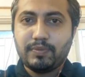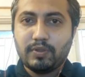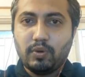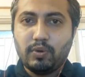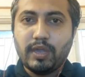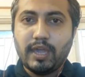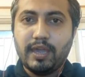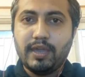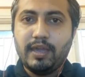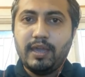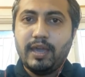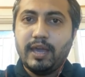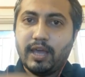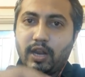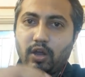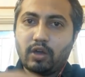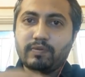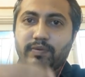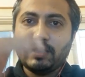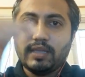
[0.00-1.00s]
Okay,
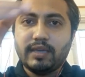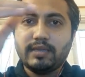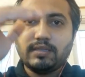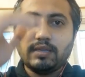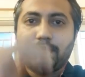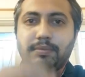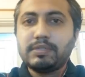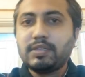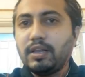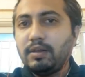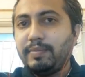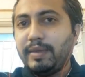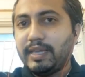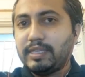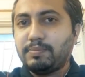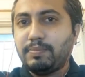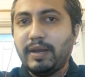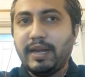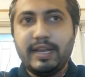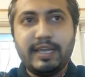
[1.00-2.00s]
along with the examples I'll be
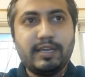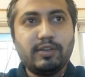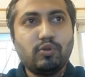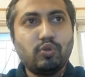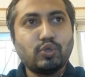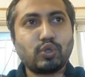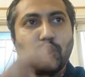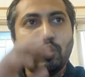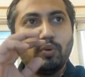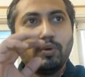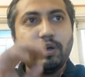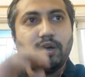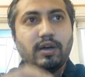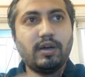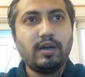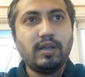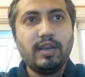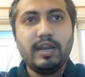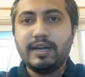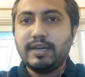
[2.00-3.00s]
explaining it. So
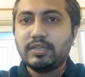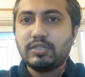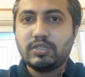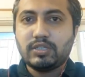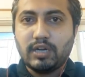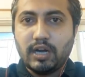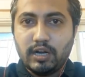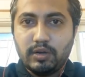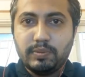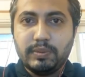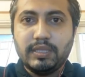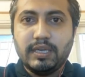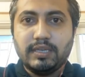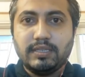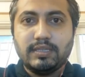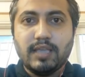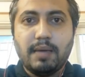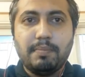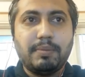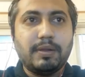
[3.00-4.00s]
let us start with the
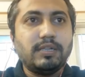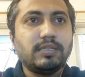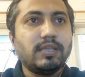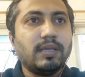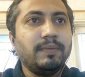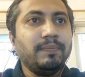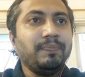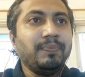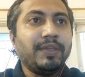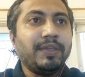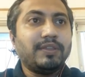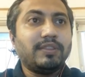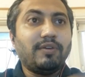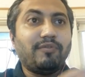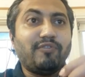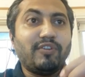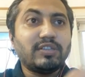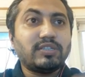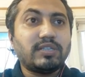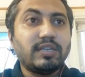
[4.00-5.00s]
examples. The
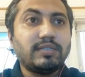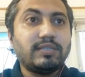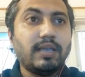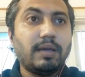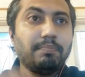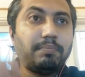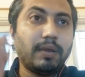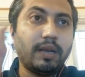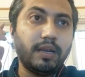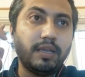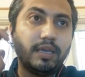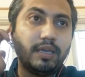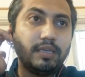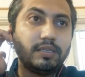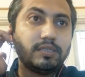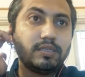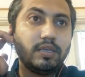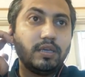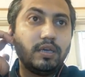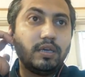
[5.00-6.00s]
first example
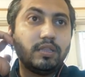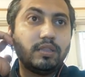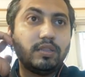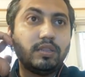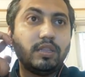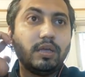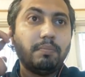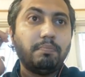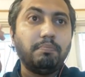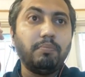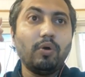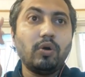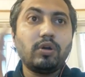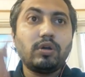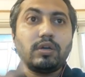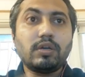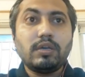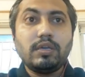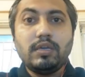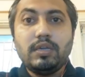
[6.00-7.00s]
is the
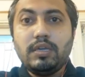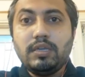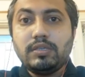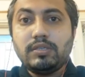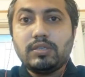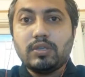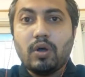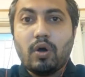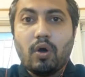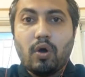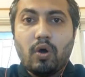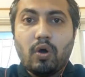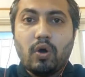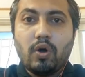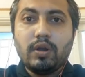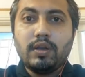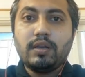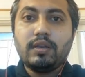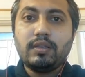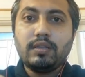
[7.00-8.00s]
book is
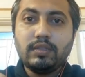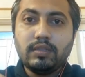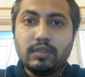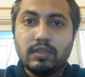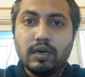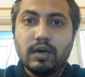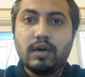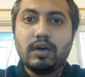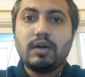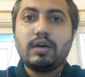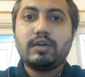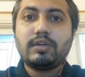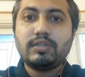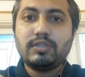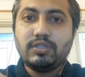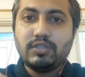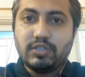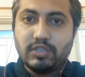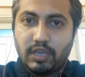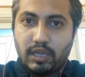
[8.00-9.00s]
on
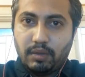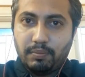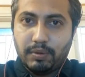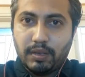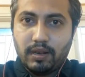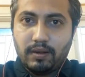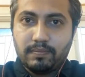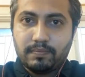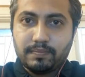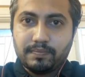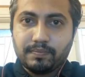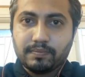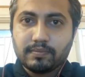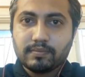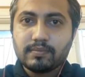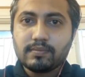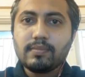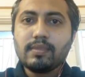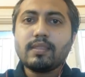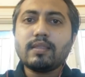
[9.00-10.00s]
the table.
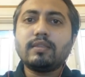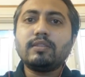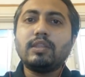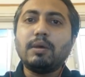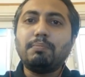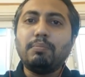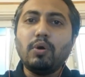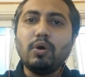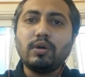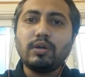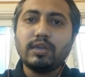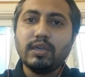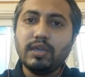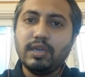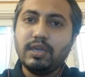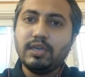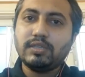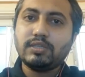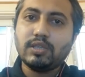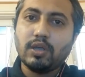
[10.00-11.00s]
The book
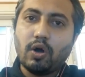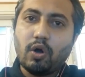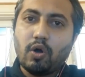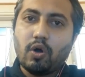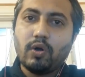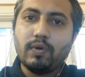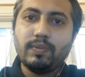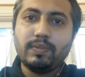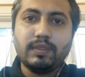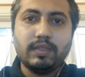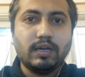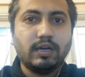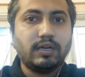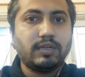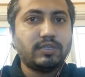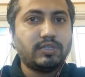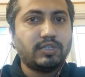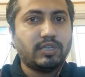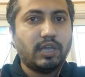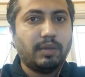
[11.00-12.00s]
is on
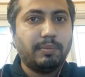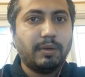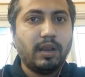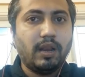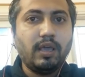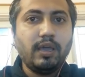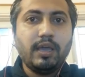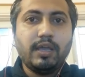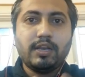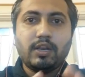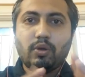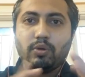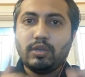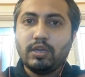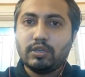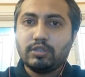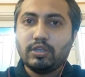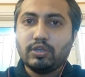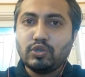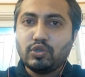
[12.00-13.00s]
the table. Now
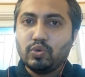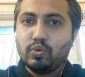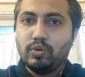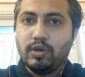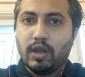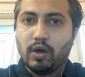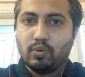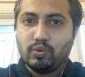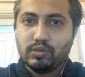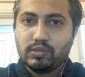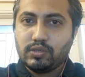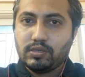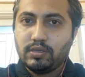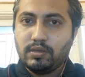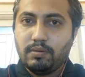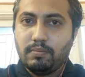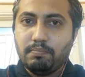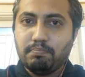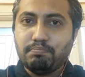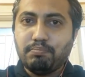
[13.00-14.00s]
here the two nouns,
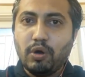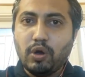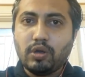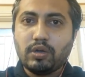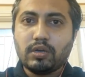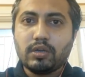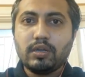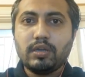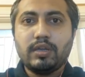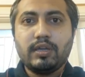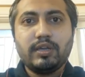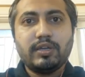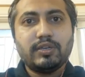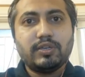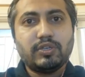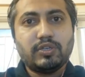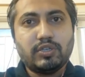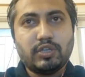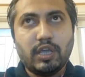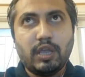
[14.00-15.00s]
book,
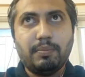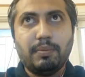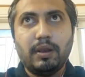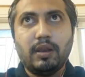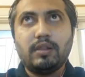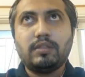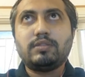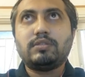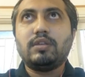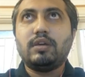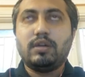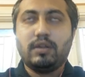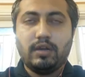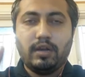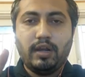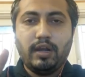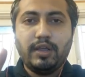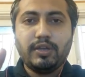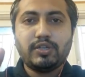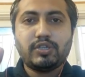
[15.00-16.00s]
table. The
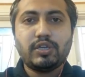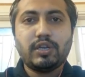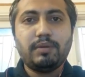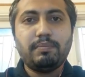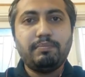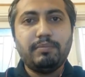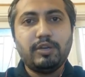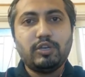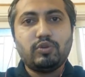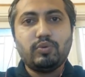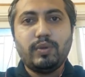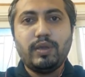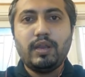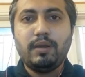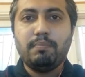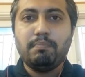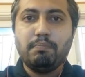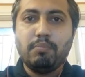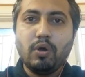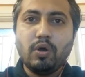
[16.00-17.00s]
relation
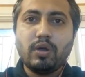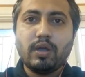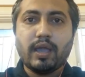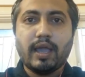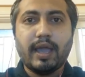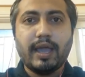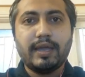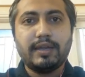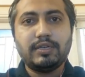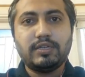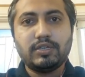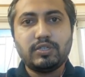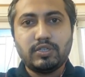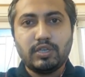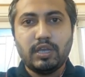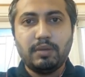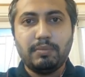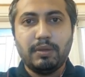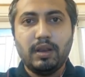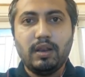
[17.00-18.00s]
between book and
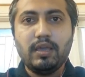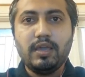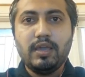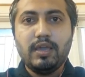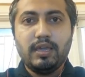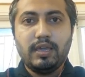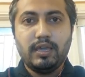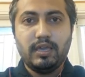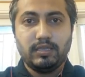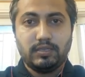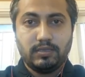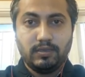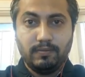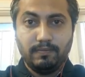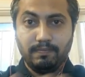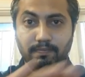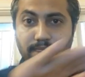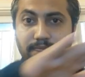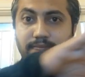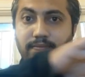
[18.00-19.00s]
table is
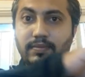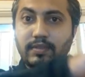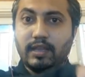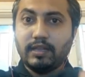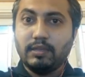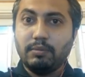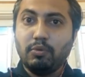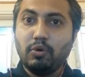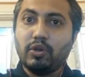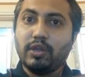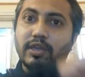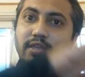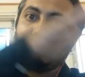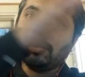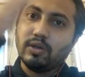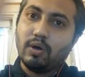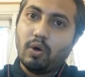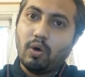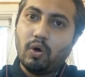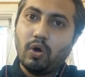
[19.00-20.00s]
that the book
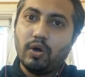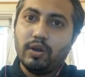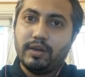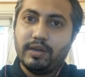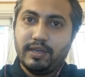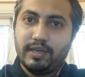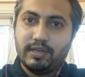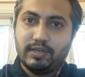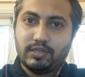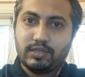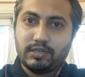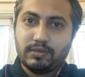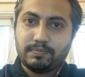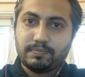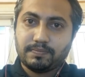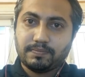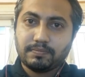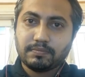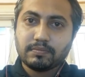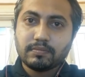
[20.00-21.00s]
is on it.
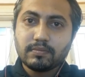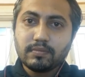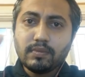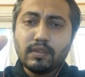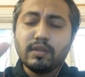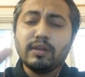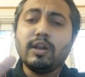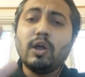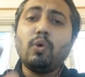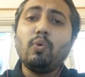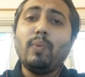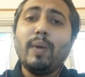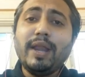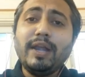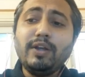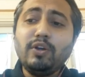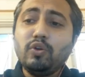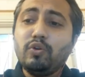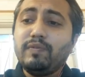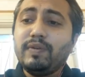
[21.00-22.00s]
Now
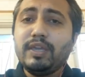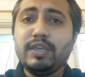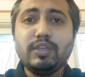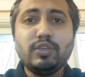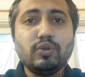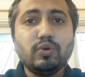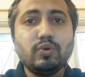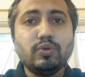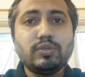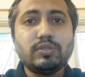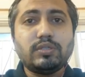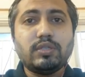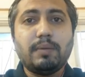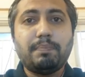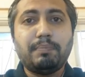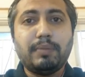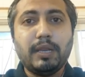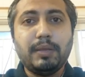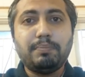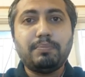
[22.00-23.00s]
when do we use the
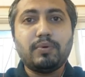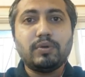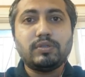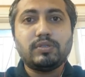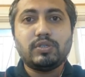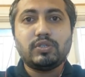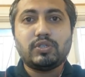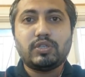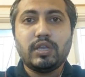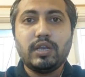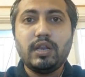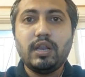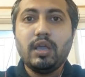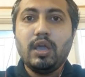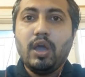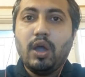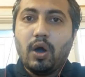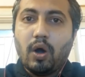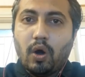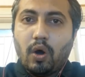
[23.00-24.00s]
preposition
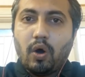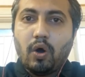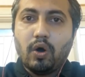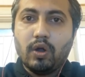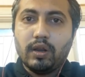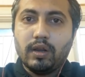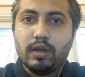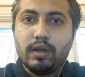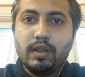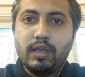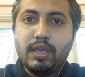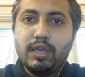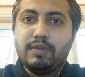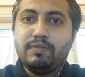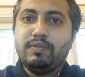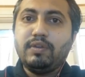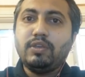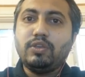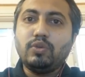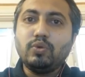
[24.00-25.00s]
on?
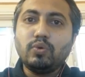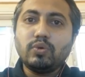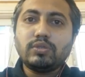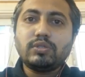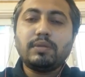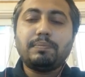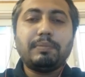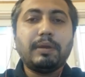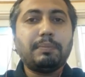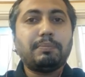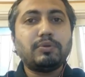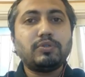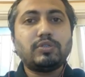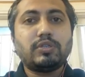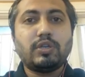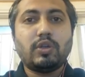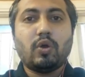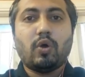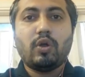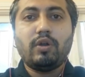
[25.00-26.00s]
We use the
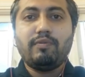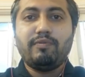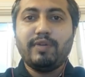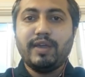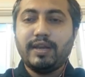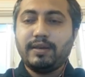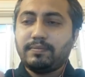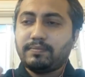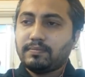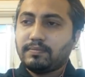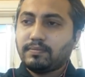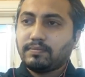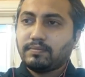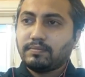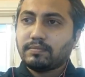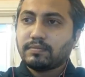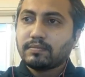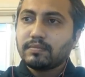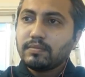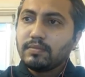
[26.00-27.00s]
preposition on when
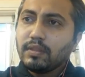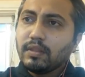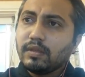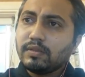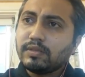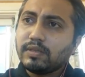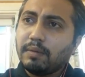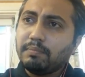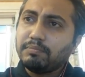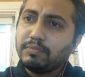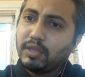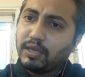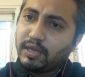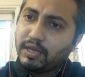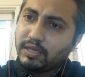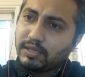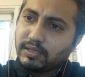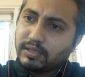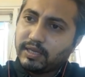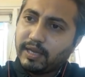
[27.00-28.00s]

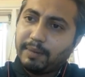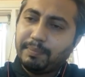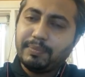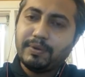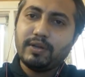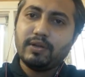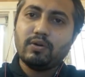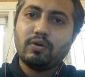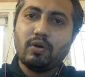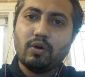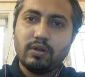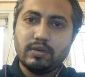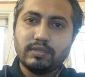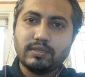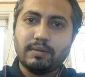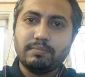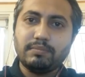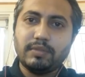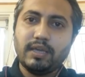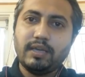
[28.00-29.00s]
something is kept on
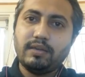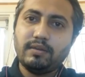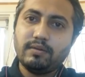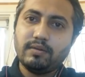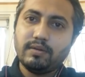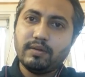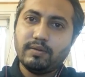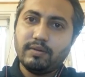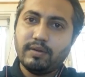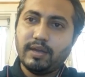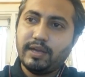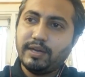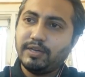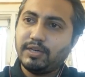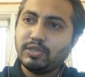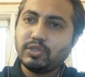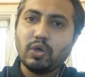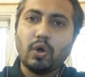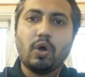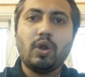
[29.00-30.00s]
something,
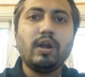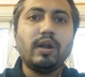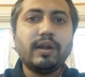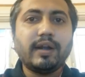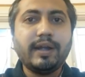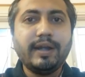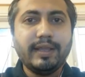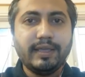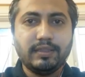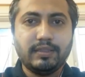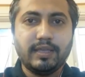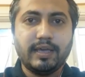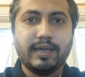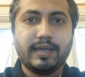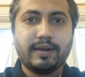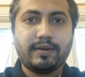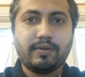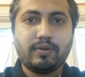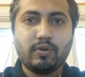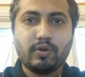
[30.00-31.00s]
it is already
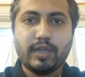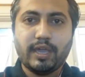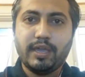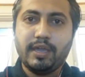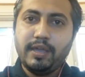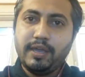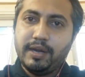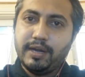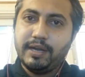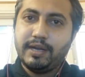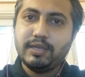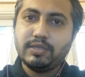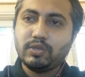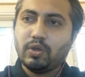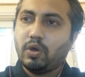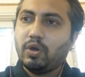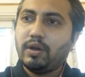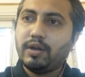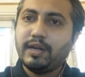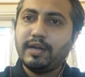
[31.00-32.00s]
there. Okay, it
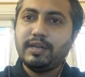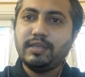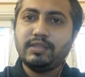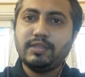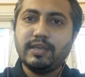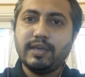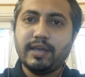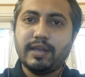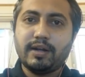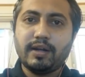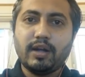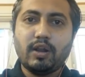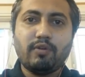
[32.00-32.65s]
is already there.